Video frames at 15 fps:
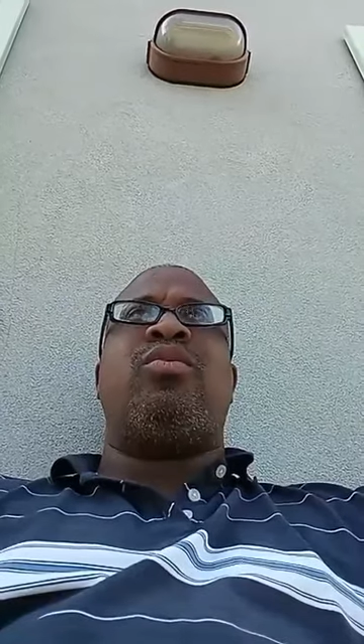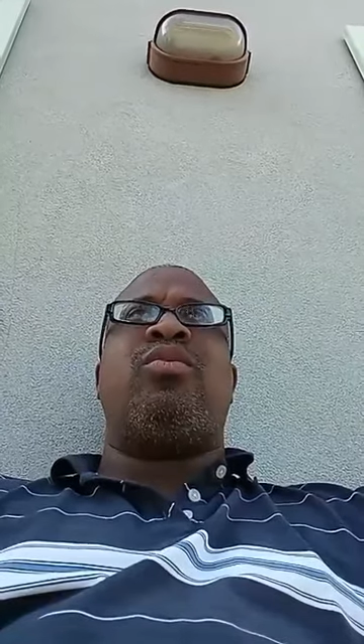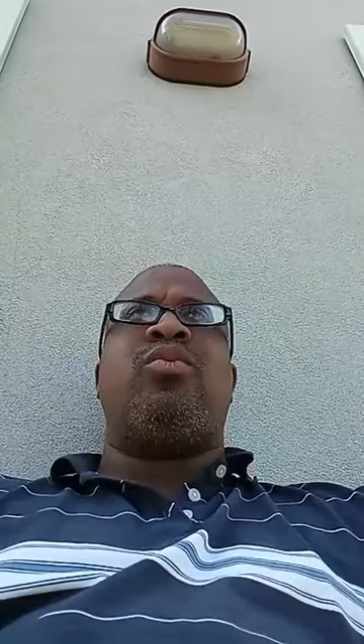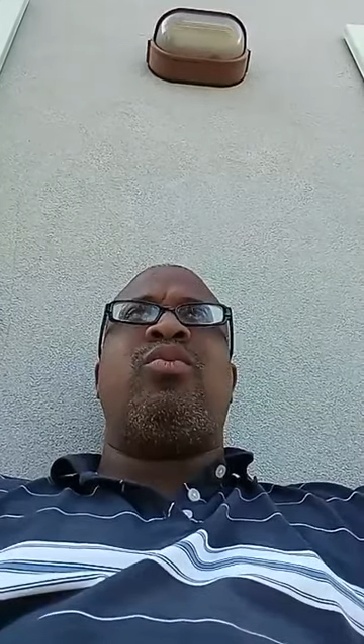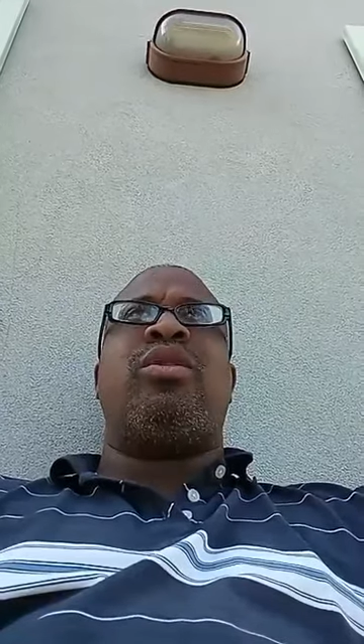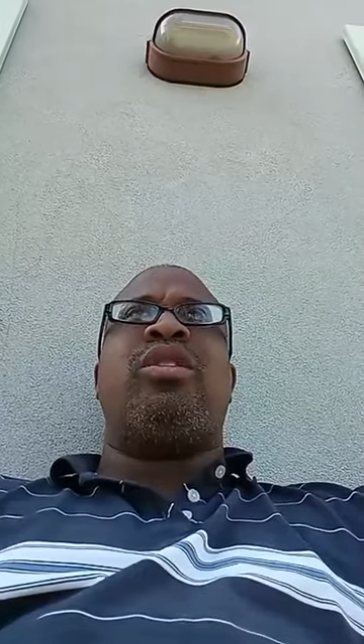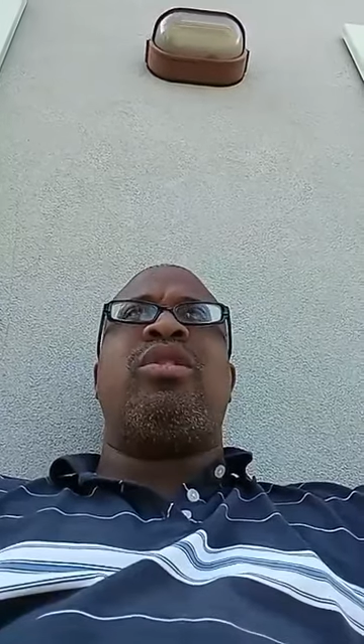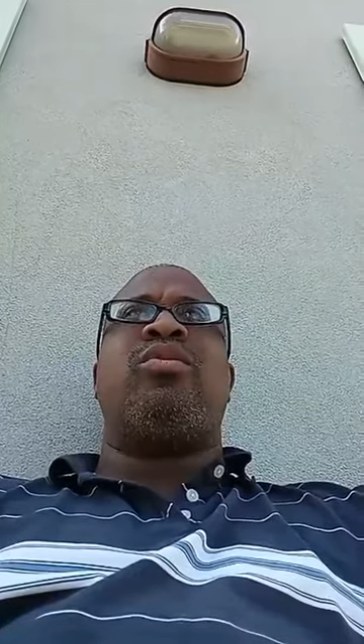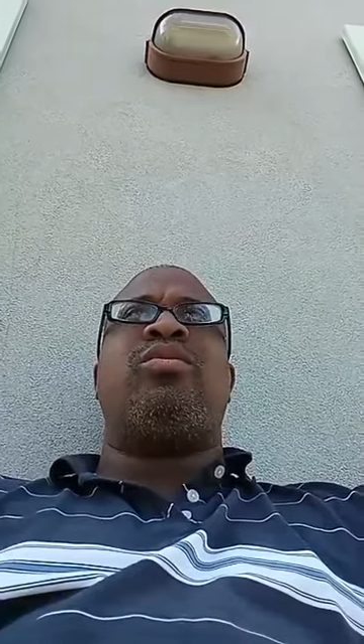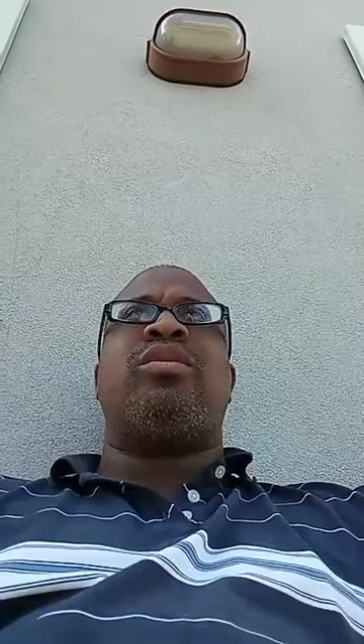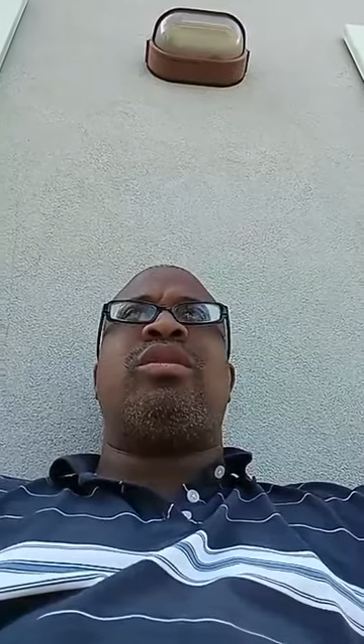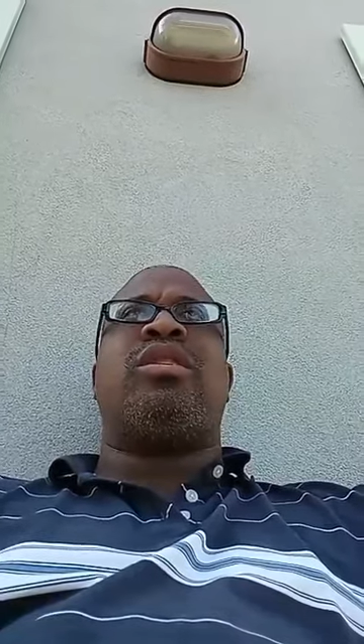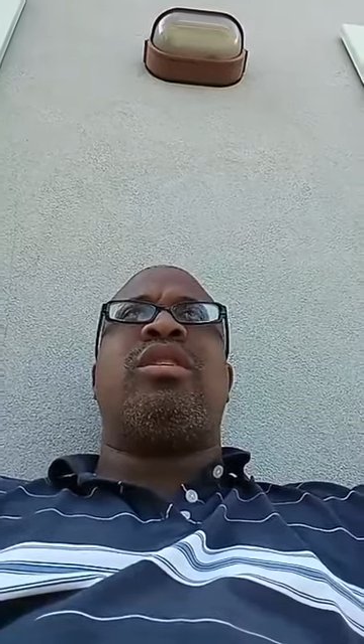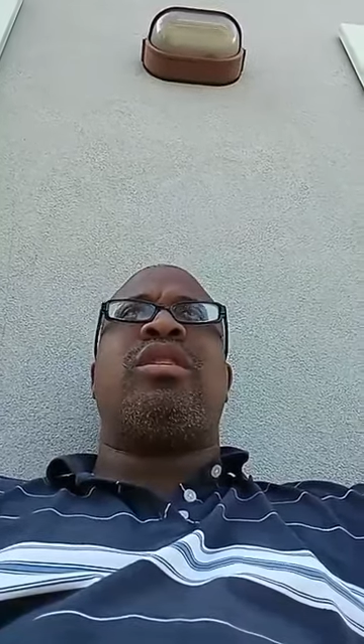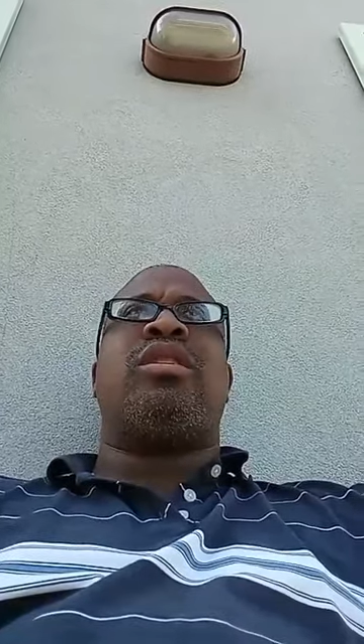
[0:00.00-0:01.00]
when you
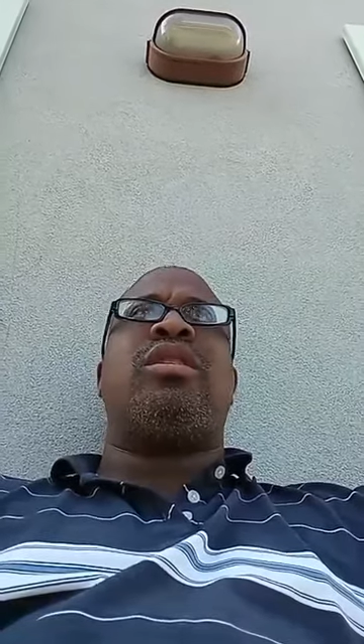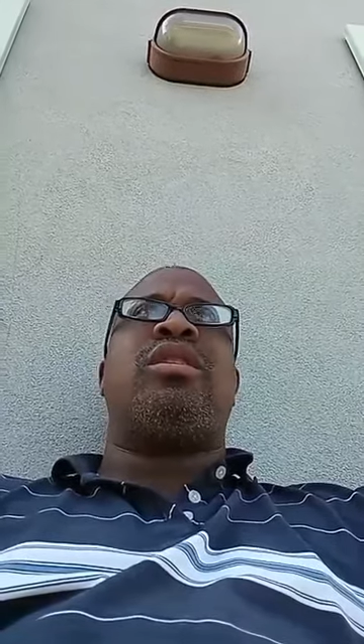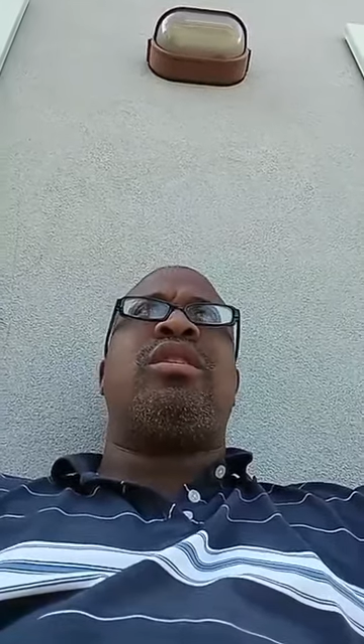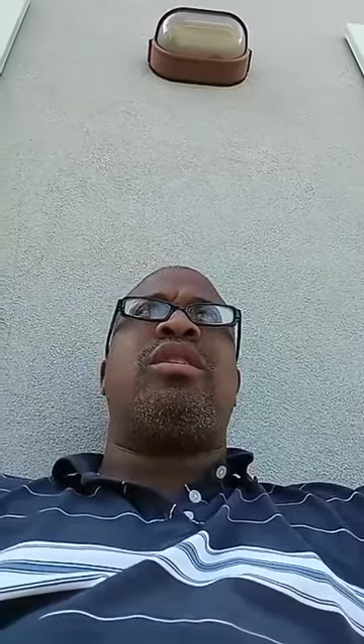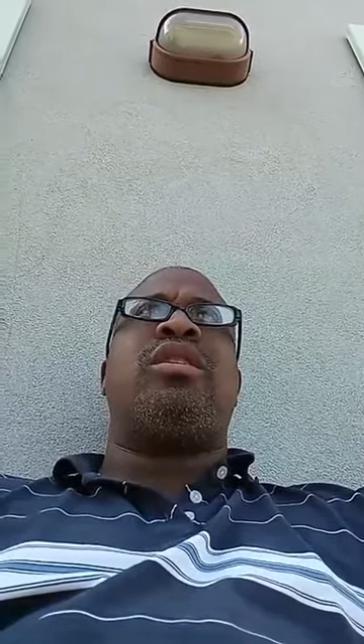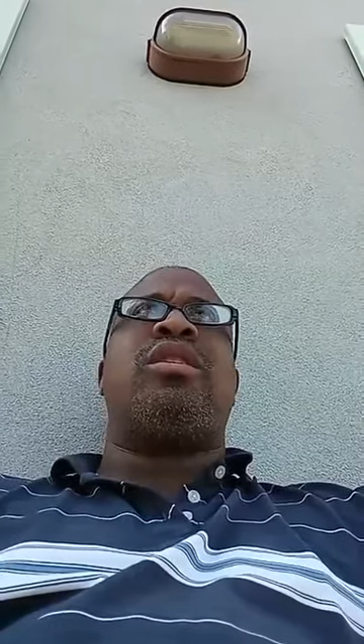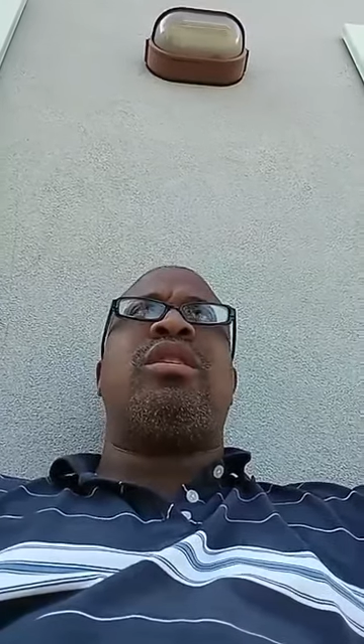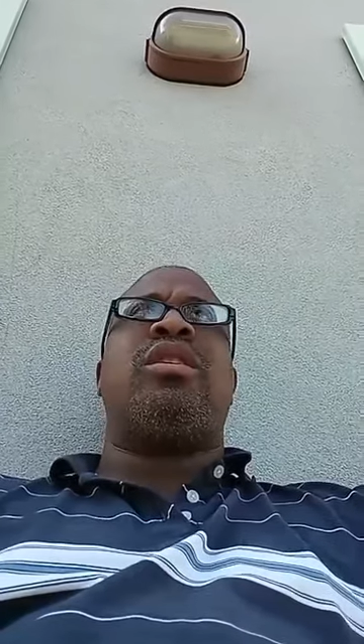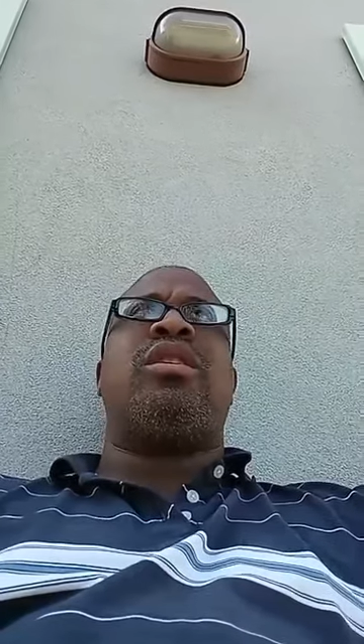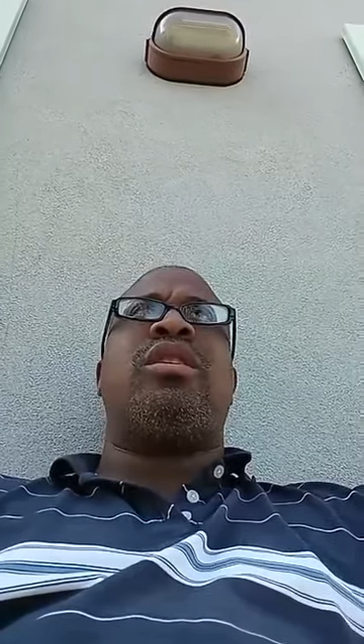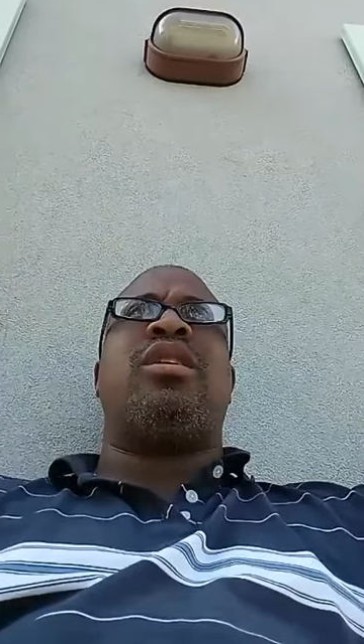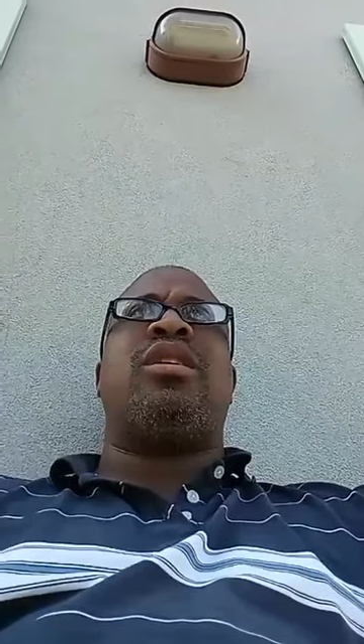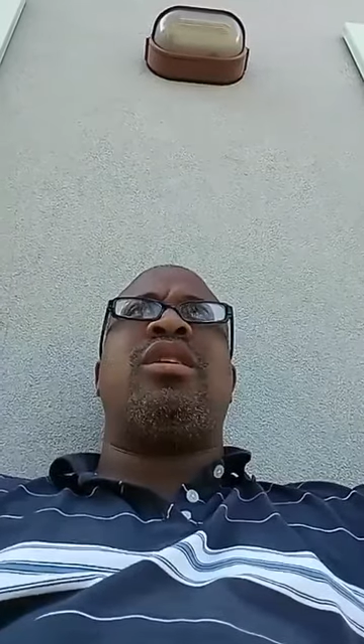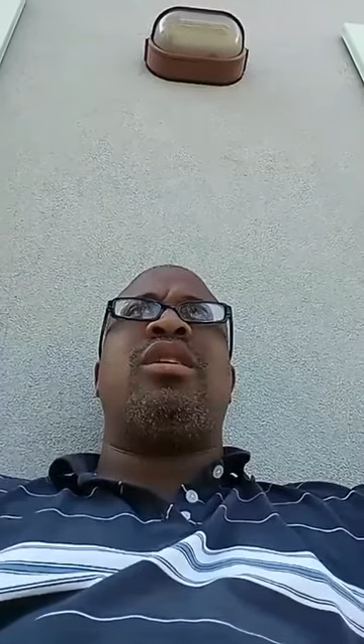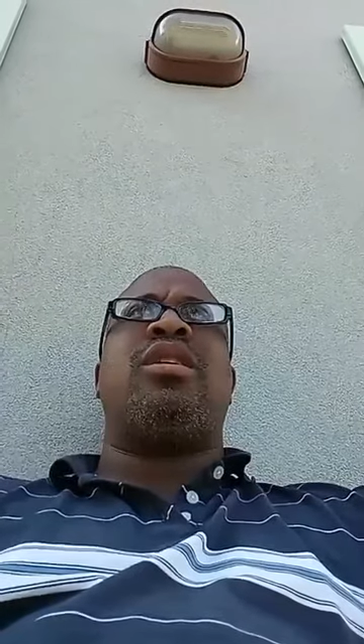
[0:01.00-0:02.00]
was uh uh uh,
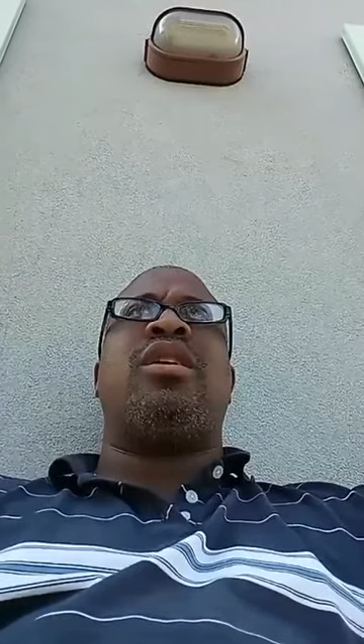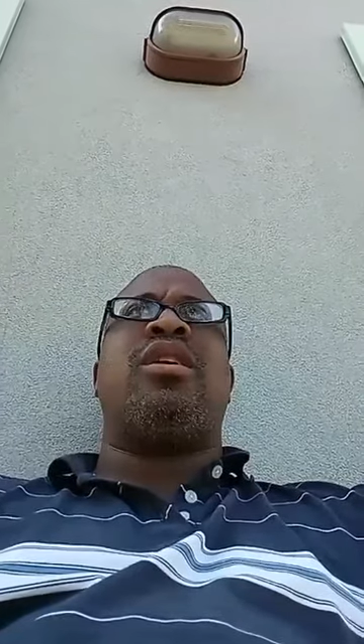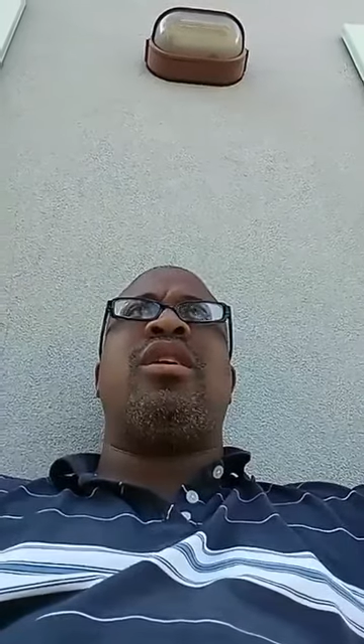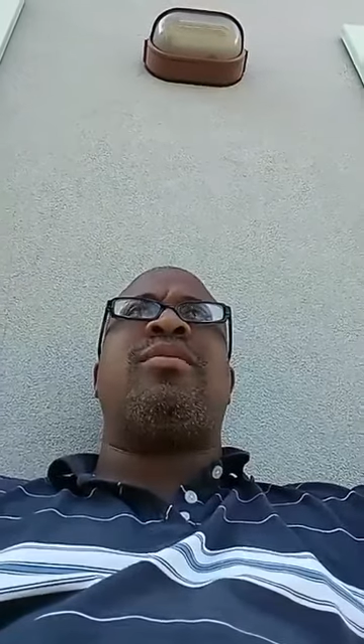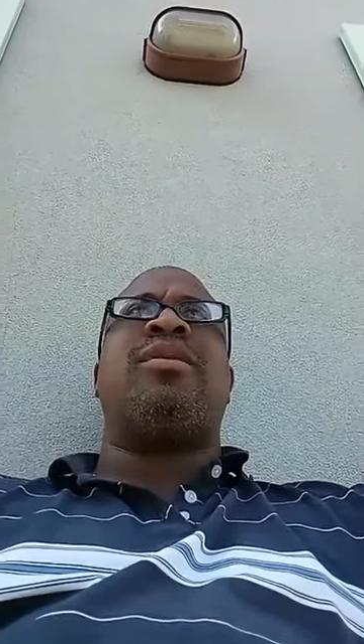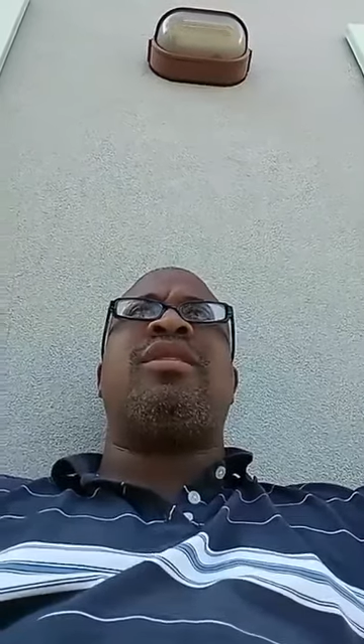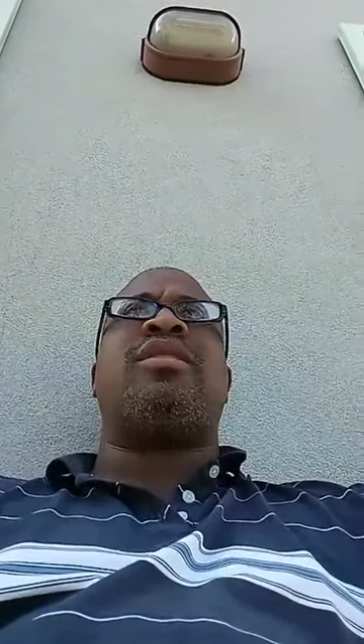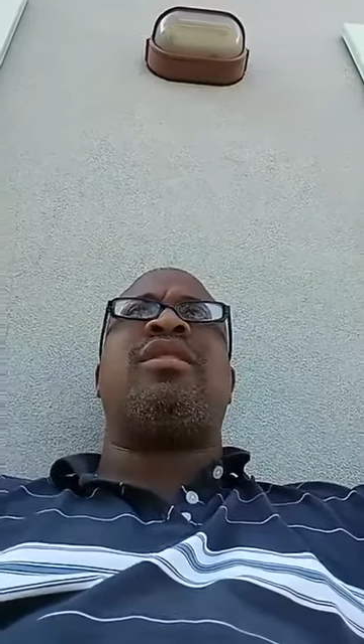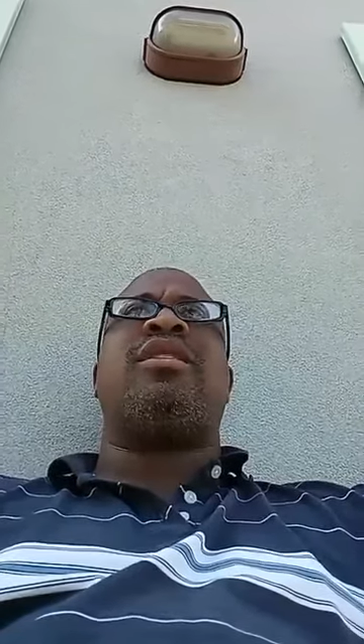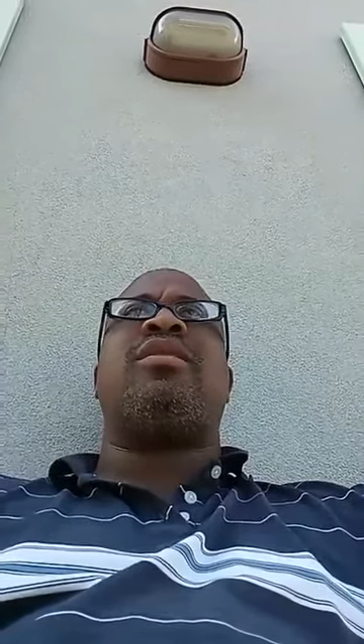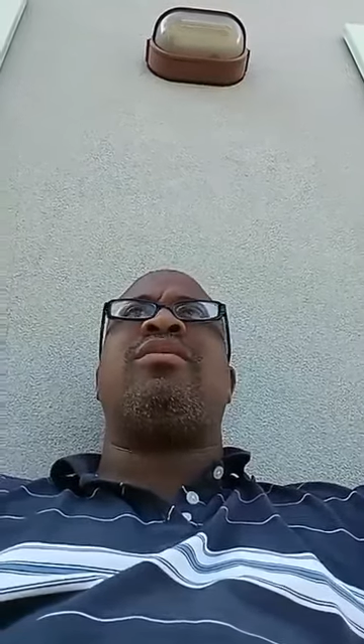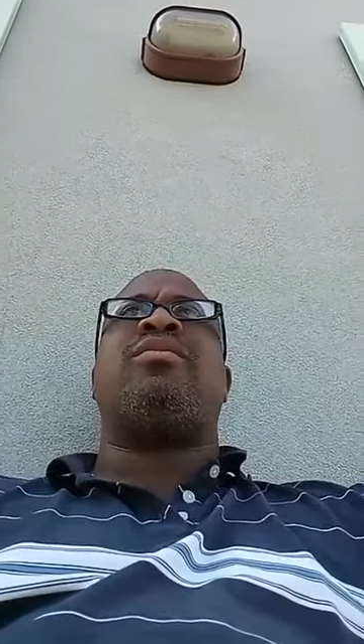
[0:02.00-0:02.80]
uh I'm gonna say